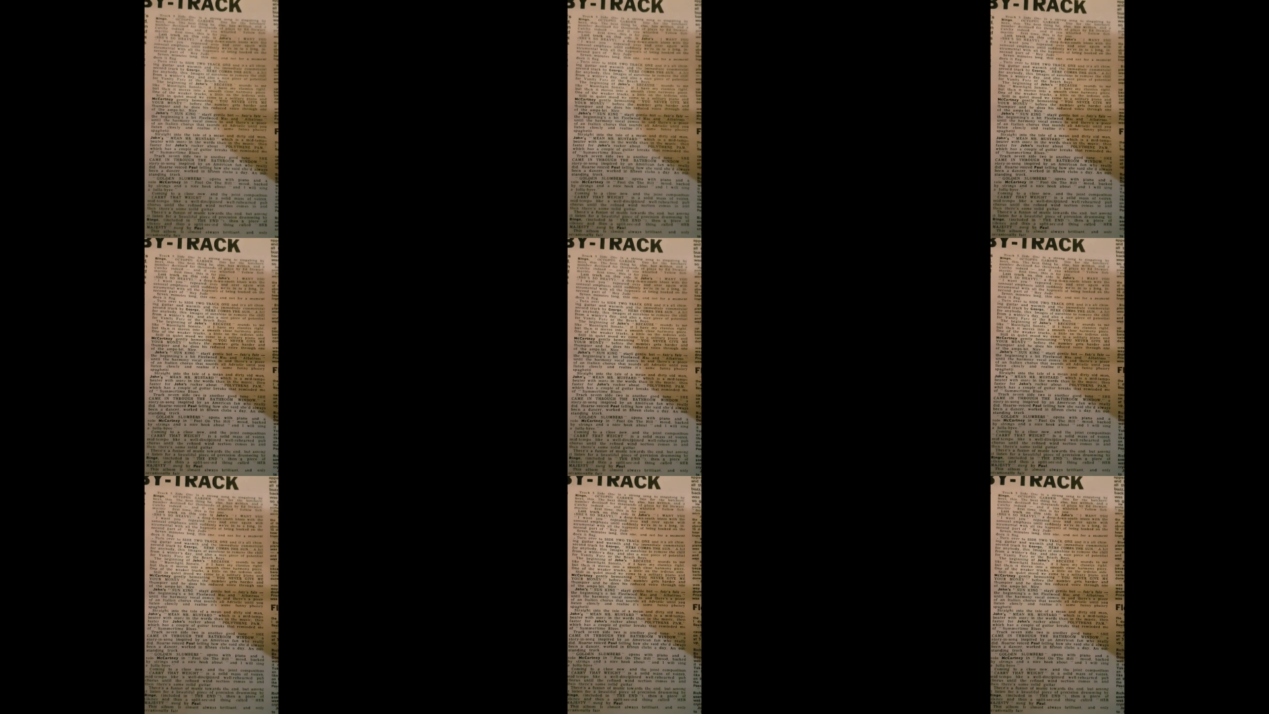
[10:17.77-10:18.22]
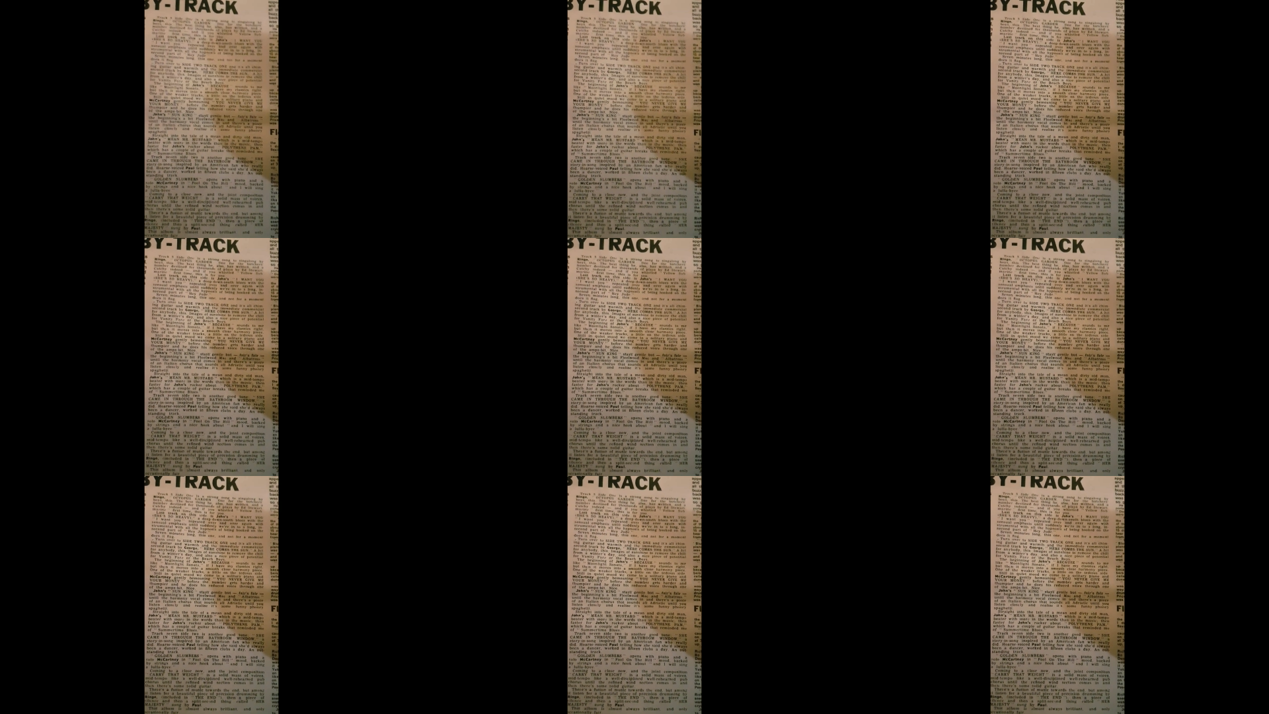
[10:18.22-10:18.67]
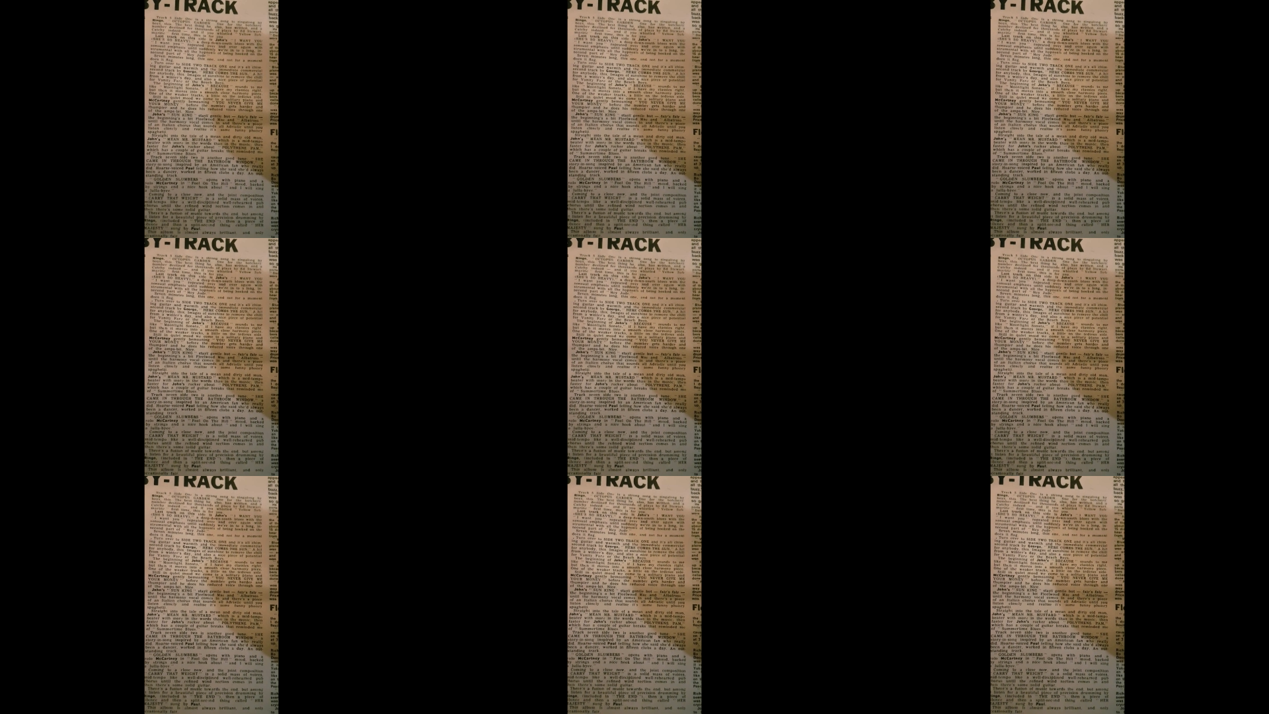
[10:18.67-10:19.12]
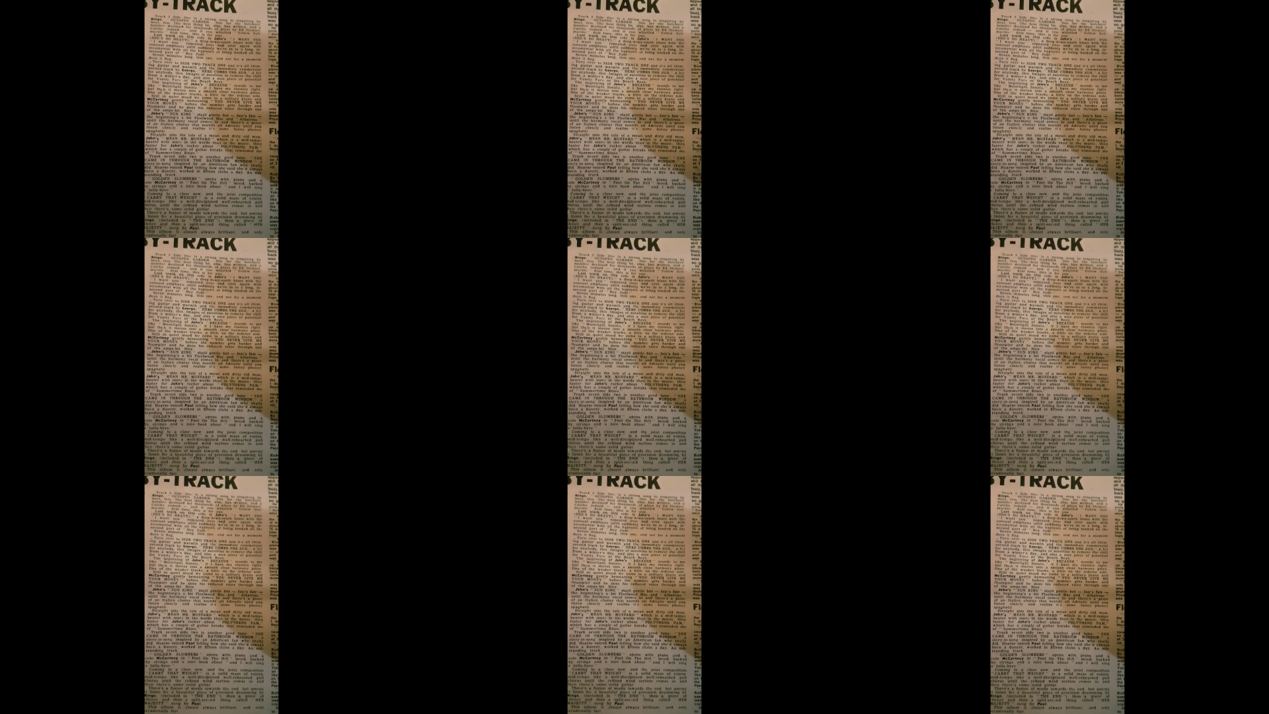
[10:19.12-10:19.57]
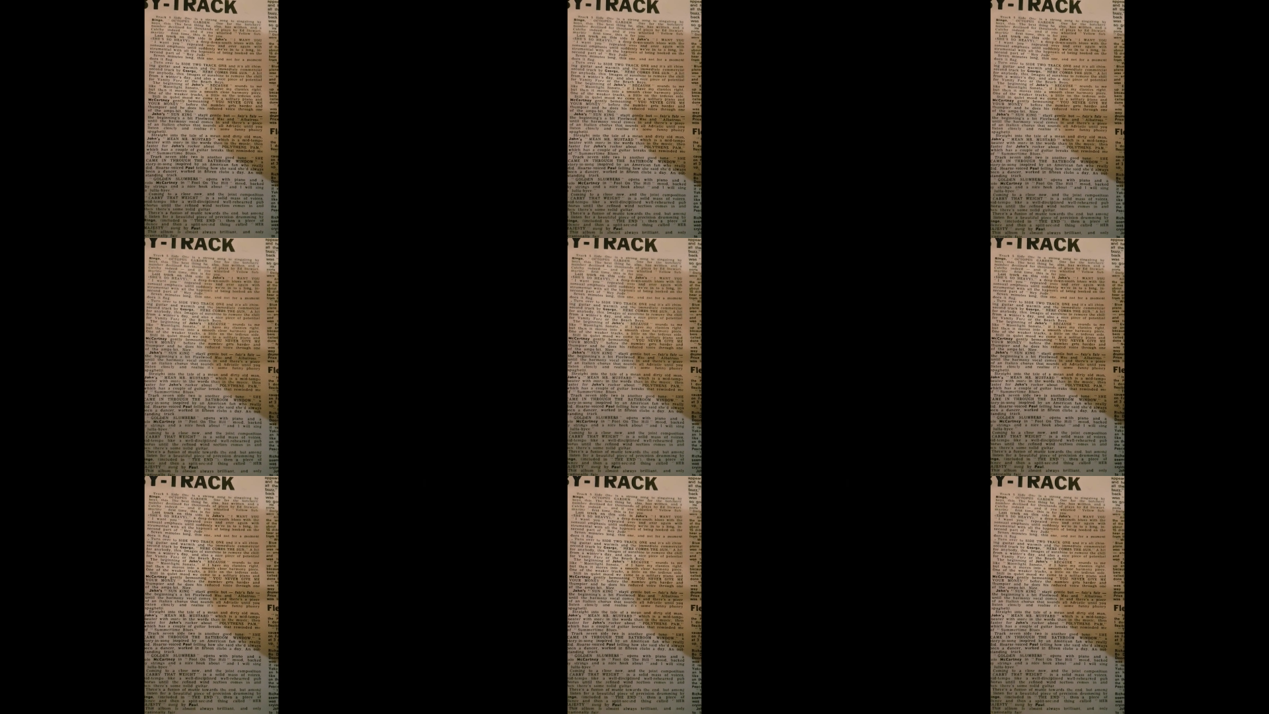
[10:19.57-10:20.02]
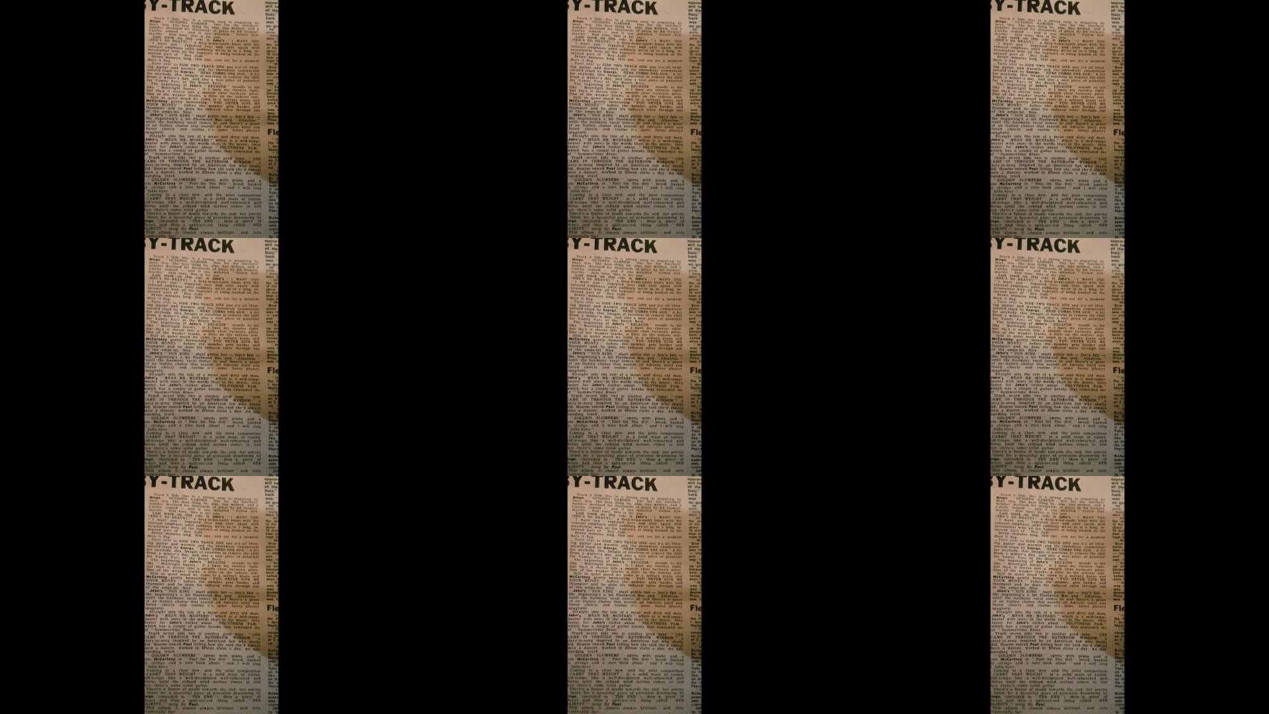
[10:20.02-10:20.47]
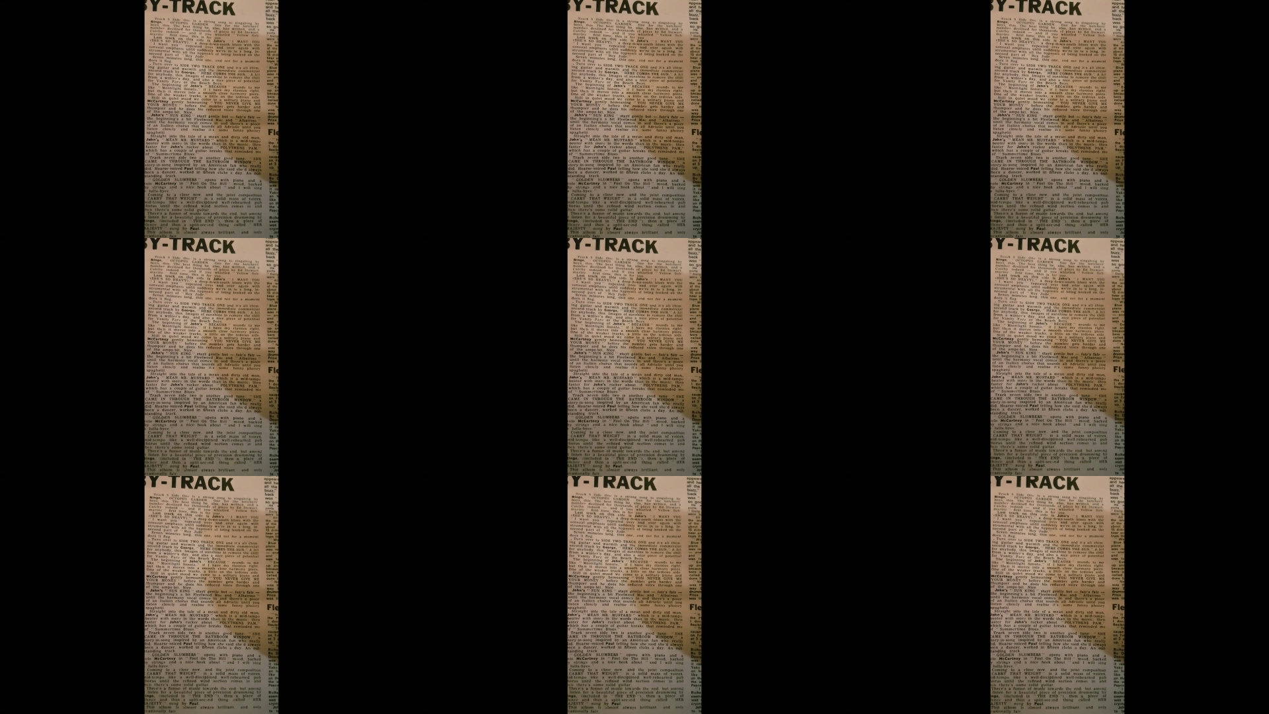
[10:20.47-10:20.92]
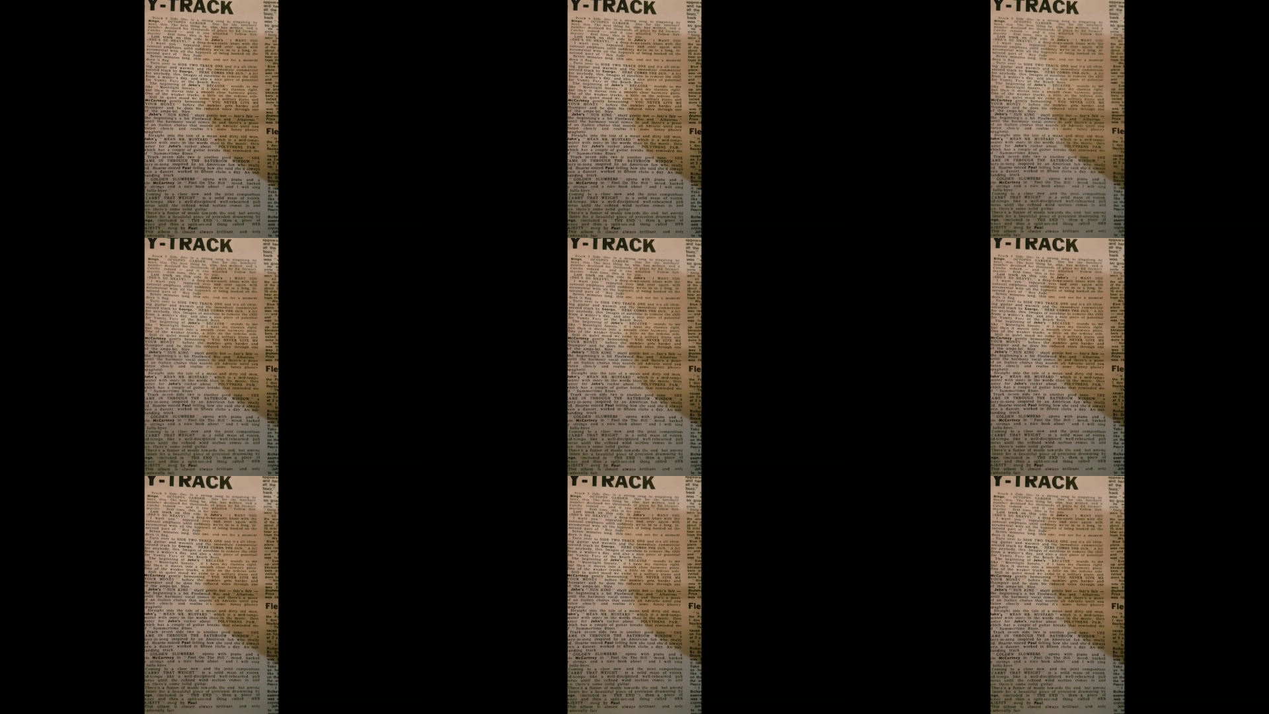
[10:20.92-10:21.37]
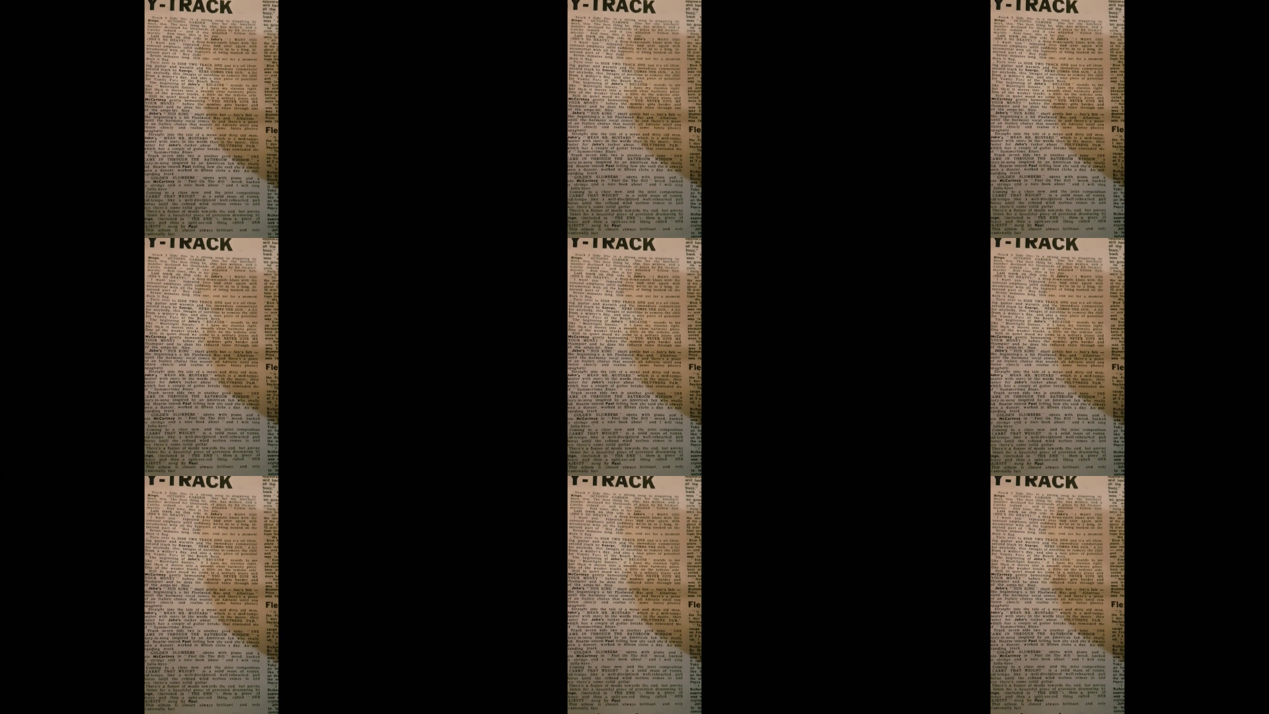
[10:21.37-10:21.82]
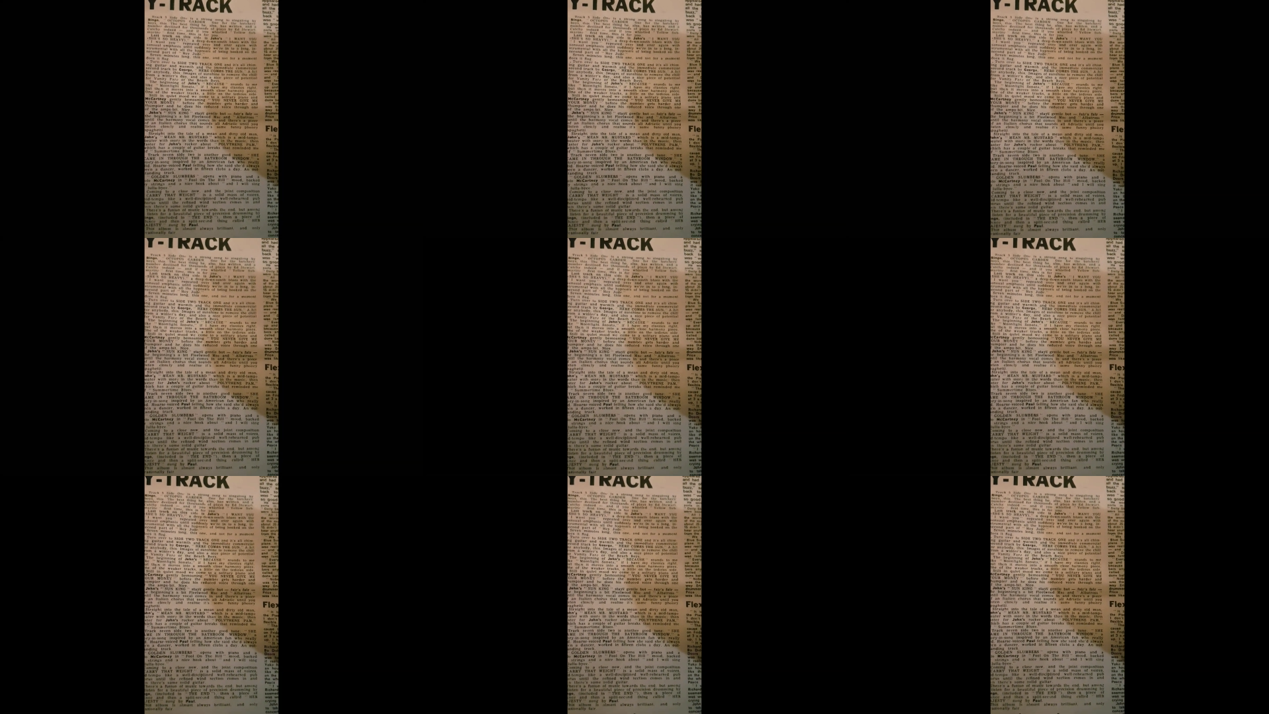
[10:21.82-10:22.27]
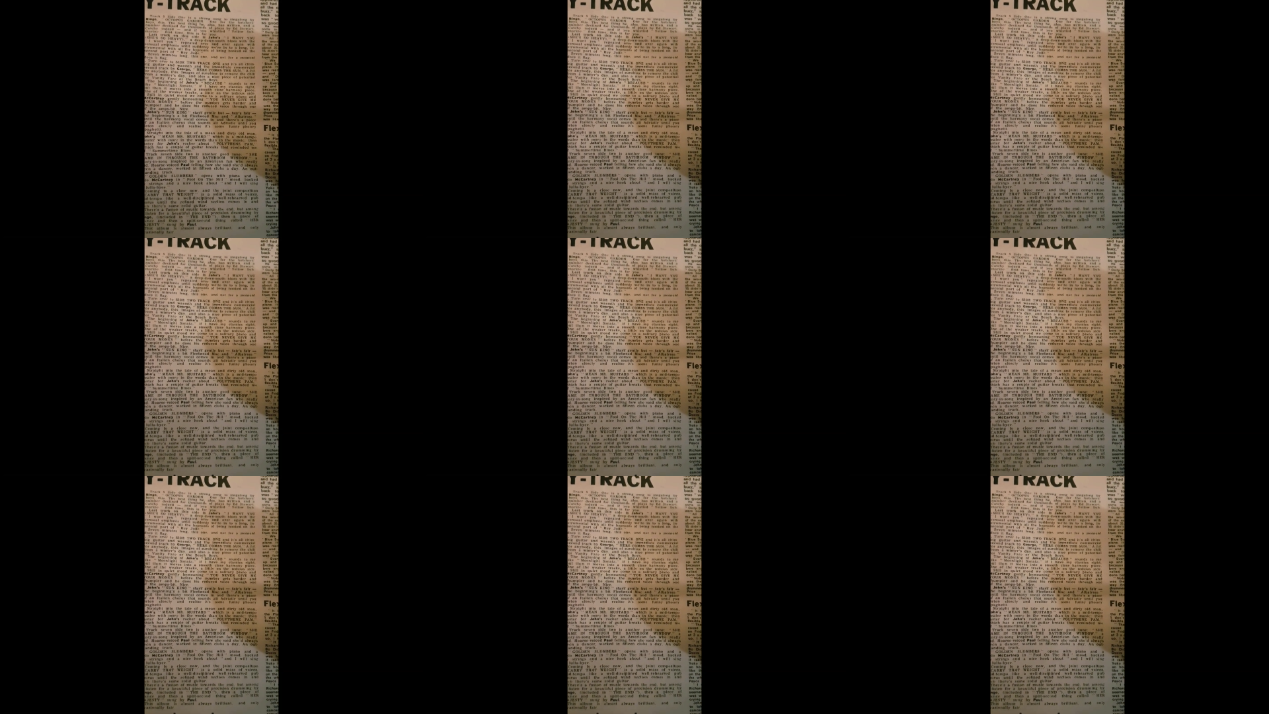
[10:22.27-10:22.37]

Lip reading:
[unreadable: no face in view]